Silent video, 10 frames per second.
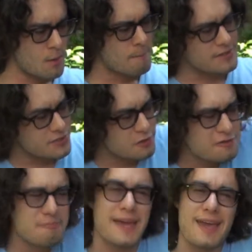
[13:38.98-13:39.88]
but sort
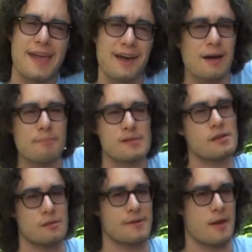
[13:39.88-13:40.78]
of picking it up a
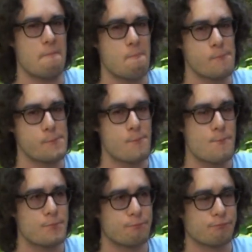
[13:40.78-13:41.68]
little bit.
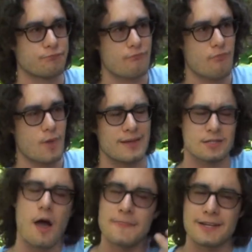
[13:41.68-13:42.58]
It's
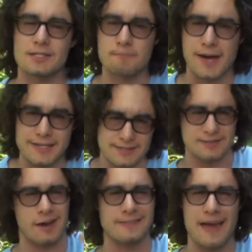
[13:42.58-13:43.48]
got that spice,
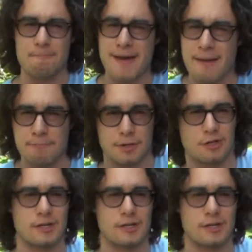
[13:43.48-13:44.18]
it's got that pepper,